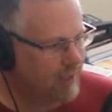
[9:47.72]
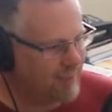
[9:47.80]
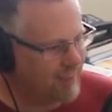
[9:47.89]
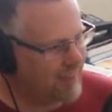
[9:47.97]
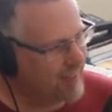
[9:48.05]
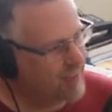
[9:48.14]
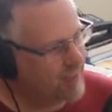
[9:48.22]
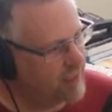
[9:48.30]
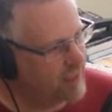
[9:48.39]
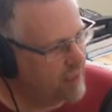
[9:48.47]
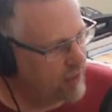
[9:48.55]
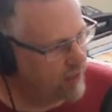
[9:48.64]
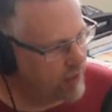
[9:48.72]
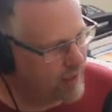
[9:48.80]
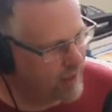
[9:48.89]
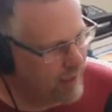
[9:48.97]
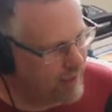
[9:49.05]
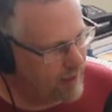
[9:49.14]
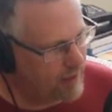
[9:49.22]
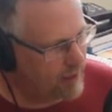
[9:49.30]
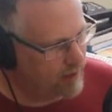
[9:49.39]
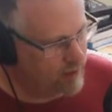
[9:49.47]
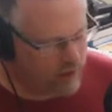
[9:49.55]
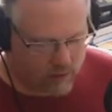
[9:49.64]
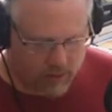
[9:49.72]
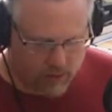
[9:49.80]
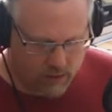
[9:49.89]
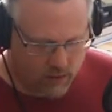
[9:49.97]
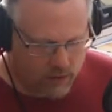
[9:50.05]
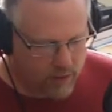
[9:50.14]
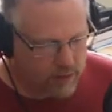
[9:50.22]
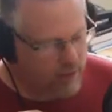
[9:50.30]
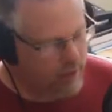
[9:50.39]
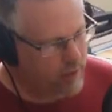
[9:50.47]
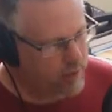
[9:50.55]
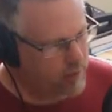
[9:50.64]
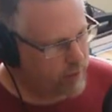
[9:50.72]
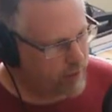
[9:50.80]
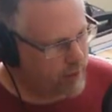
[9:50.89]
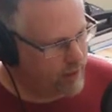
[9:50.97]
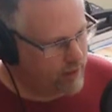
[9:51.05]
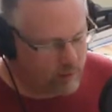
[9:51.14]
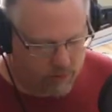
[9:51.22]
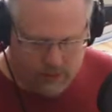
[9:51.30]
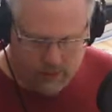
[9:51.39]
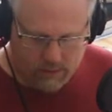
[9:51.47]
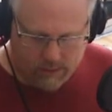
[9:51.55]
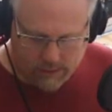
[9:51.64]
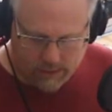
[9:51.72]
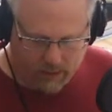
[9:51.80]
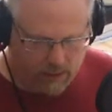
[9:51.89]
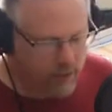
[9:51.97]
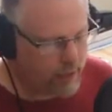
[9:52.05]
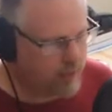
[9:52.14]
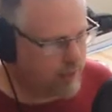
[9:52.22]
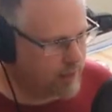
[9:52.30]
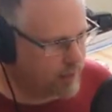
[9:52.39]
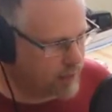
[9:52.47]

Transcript: Exactly. And then you could edit it. You could go character by character with these little arrow keys,